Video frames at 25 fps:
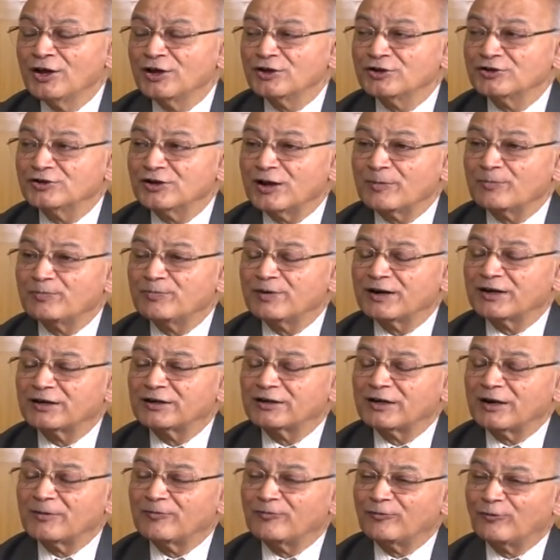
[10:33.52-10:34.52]
So I
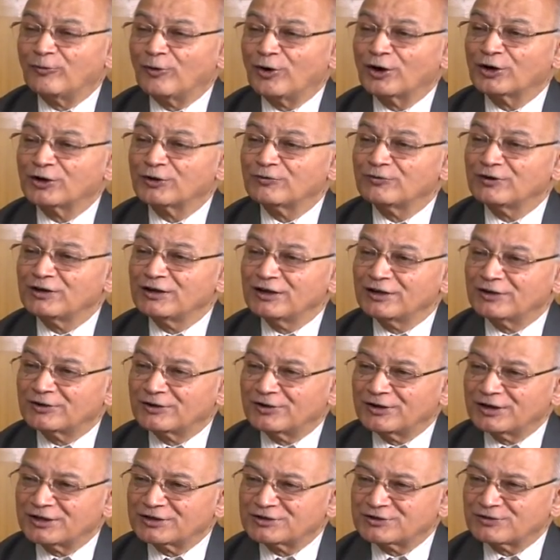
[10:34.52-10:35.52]
picked up whatever
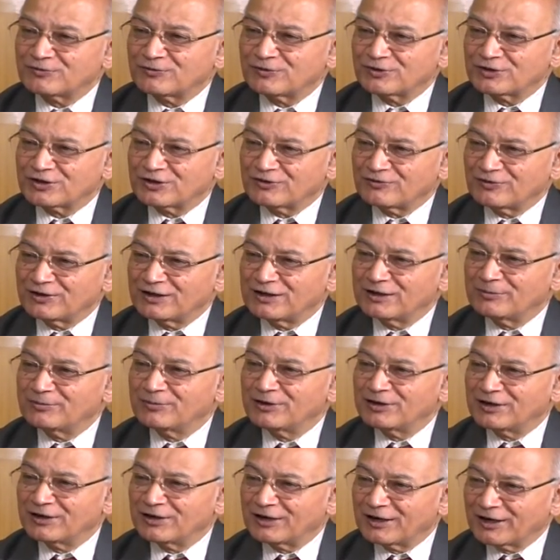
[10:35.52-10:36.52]
literature was
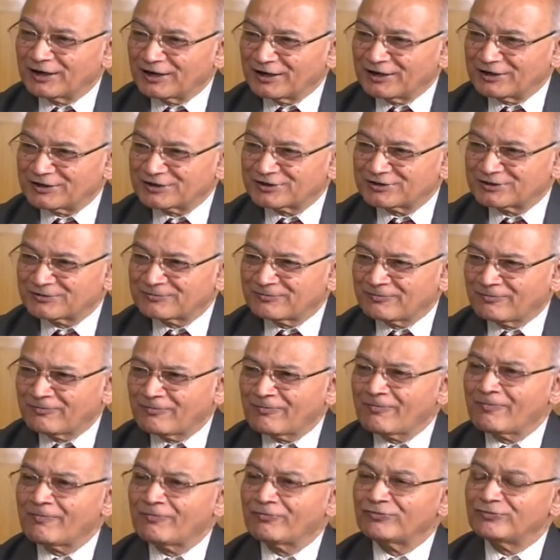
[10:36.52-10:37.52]
available in English,
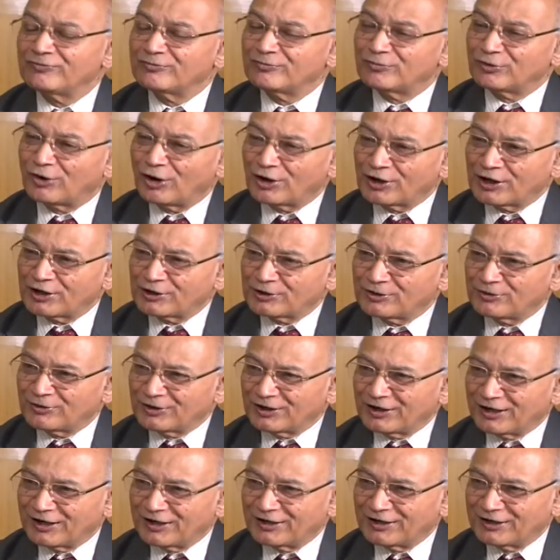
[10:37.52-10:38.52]
brought it to
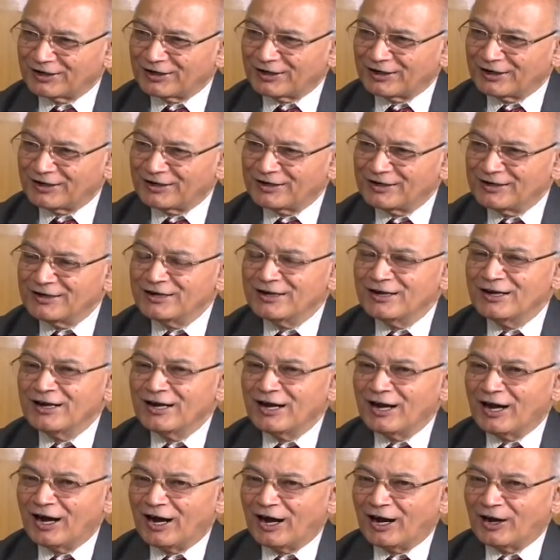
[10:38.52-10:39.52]
in India.
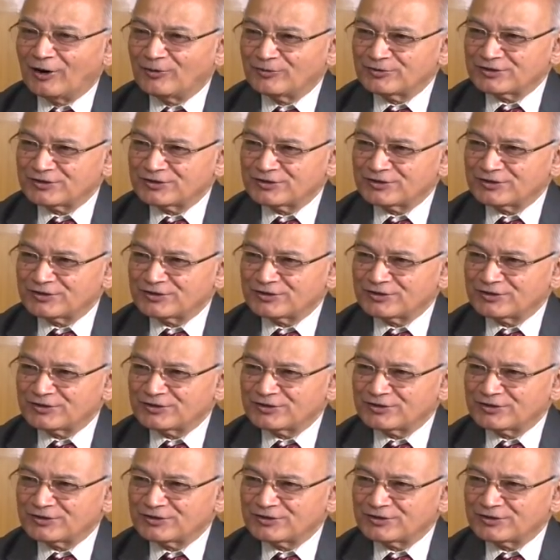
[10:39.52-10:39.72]
I